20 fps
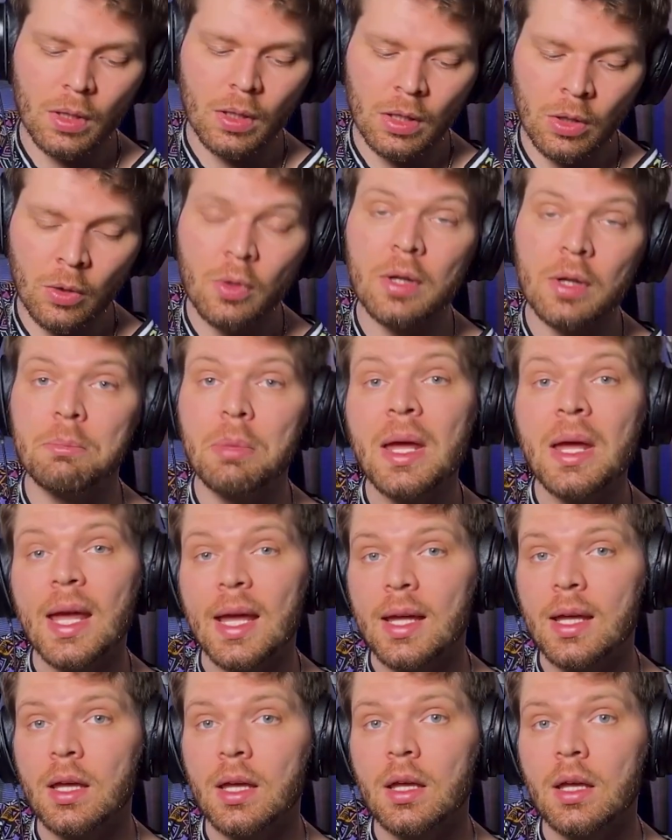you could
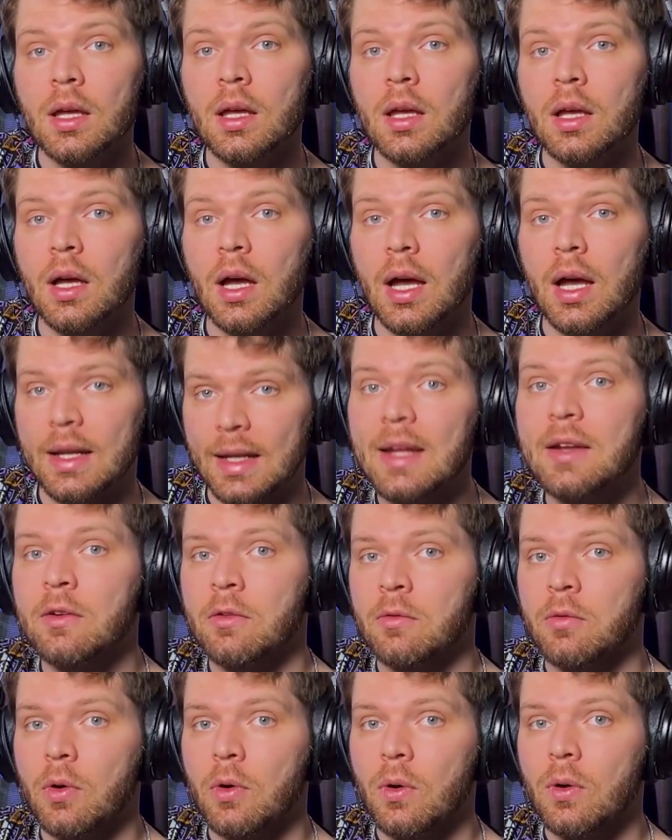pick an
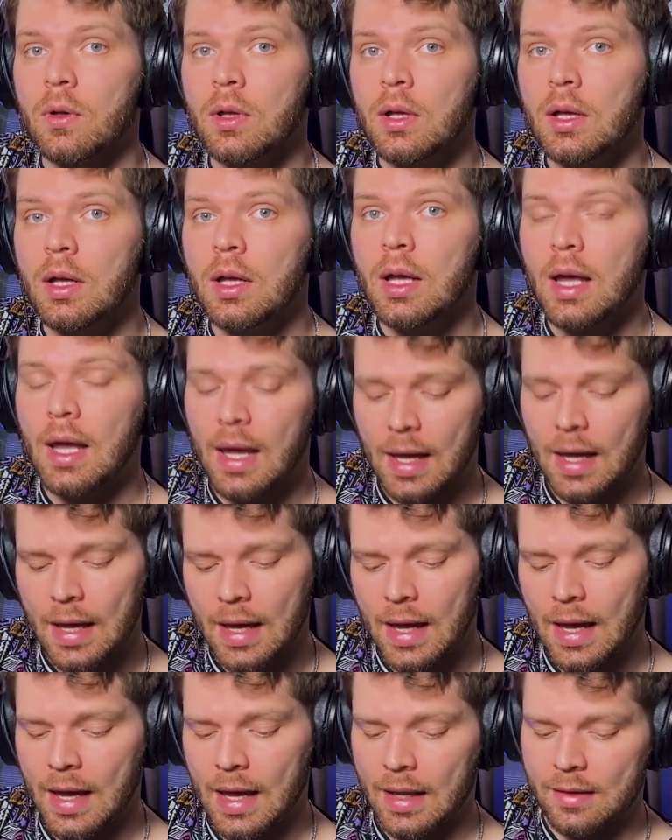interval
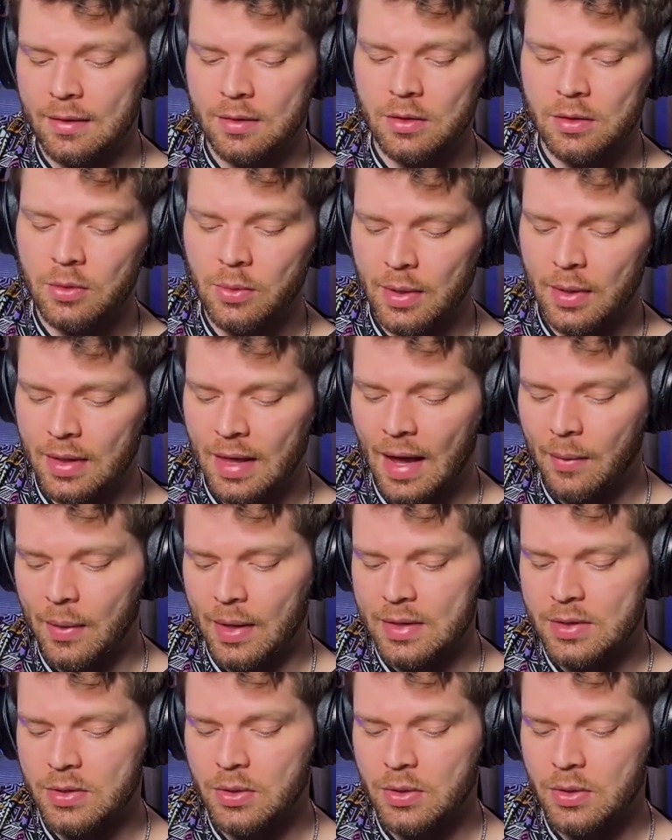and do it that way.